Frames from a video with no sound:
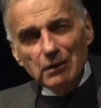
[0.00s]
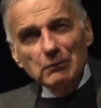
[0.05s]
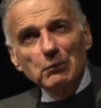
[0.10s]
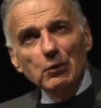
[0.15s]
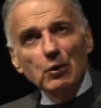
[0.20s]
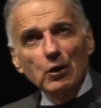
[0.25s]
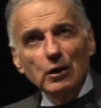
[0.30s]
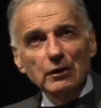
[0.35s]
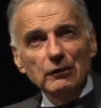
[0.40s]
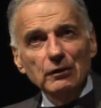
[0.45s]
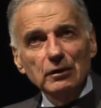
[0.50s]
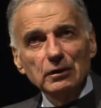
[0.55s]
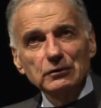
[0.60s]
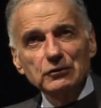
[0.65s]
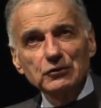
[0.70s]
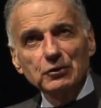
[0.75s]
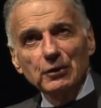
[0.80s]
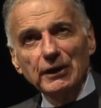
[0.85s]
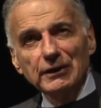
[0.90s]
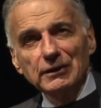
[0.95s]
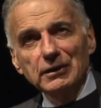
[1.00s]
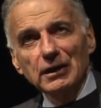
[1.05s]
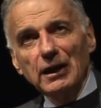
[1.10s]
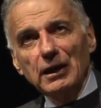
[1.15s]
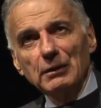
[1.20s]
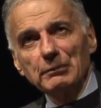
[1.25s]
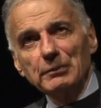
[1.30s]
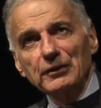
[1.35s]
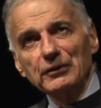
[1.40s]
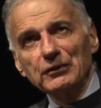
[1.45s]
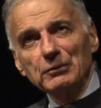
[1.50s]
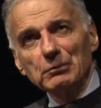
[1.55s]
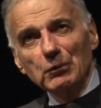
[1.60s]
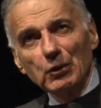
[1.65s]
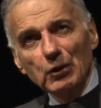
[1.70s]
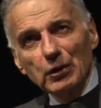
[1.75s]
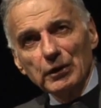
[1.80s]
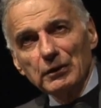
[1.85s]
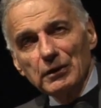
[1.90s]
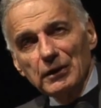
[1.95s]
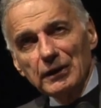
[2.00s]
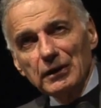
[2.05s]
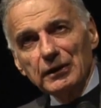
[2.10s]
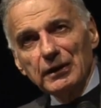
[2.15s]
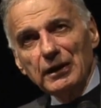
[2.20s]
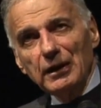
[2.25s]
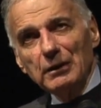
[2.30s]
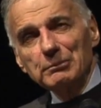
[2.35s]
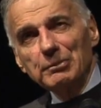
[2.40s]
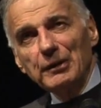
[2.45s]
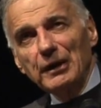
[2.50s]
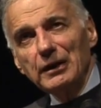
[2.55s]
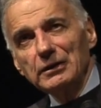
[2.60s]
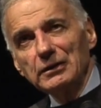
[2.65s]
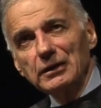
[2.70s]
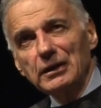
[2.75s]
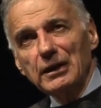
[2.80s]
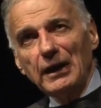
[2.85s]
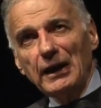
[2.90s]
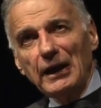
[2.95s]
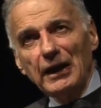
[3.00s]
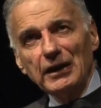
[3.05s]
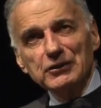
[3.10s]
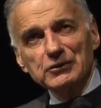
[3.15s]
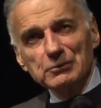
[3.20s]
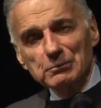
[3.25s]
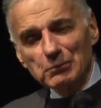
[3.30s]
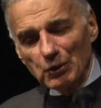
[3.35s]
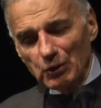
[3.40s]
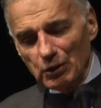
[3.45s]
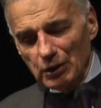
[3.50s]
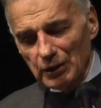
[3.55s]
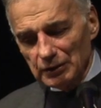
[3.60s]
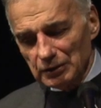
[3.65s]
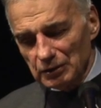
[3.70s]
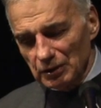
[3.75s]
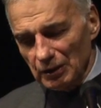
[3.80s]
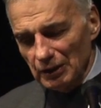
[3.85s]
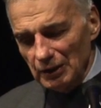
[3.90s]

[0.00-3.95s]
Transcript: more trade lobbies, more campaign cash, more